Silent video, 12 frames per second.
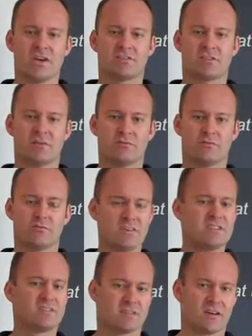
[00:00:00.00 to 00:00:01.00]
So the
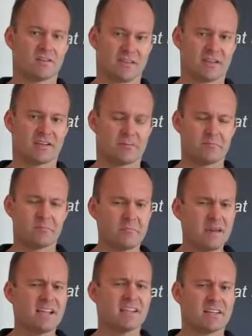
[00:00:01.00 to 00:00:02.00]
reason, I think,
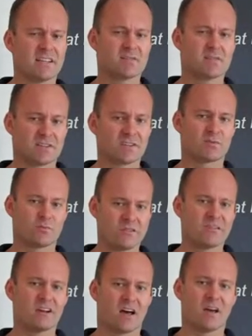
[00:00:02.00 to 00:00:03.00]
mainly is because
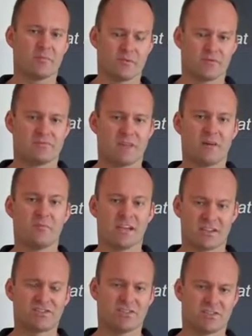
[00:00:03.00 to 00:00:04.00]
we're reliable, and
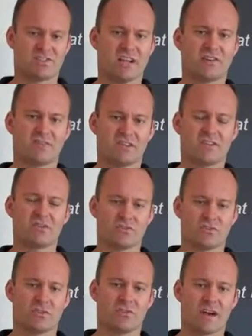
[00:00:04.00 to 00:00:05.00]
we're just generally
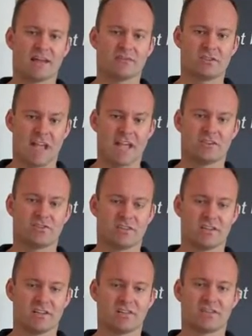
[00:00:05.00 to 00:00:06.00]
good all-round
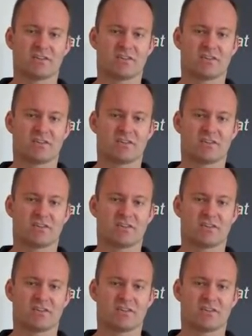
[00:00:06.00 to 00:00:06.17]
engineers